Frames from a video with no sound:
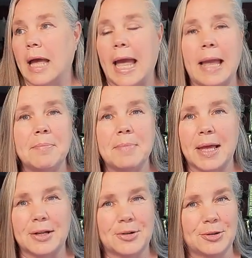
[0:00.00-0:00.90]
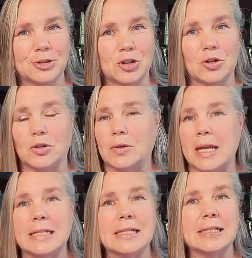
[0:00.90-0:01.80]
a medical journal.
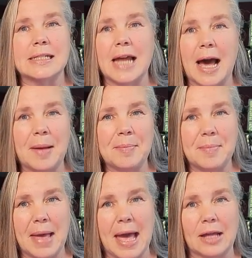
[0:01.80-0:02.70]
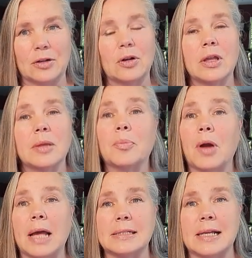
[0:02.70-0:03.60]
It does not matter. The
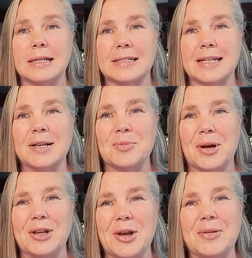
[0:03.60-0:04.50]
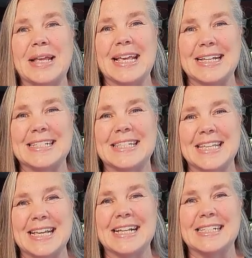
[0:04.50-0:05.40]
process in OneNote is
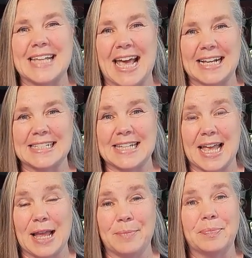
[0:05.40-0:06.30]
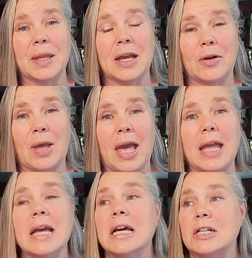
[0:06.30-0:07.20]
the exact same.
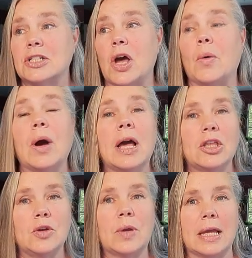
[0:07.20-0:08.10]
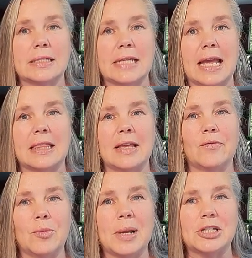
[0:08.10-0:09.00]
Okay, so you can take the
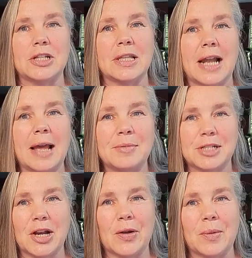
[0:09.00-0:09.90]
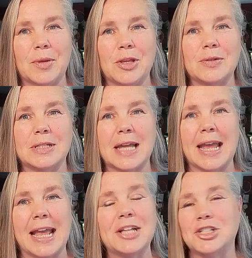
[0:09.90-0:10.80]
information that I am sharing with you
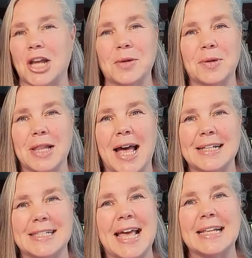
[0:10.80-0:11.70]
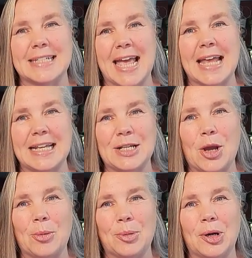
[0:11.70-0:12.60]
today and generalize that to any
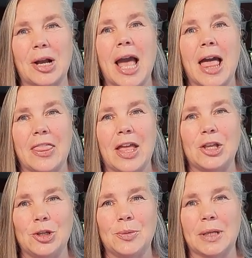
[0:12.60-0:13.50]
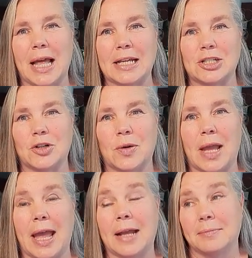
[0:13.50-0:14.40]
notebook that you would like to
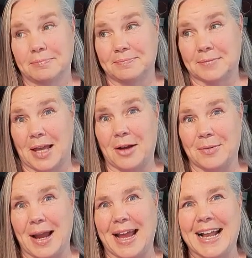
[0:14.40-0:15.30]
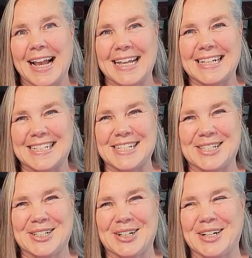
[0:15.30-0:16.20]
create. All right, let's get
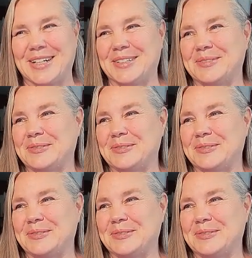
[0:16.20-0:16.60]
started.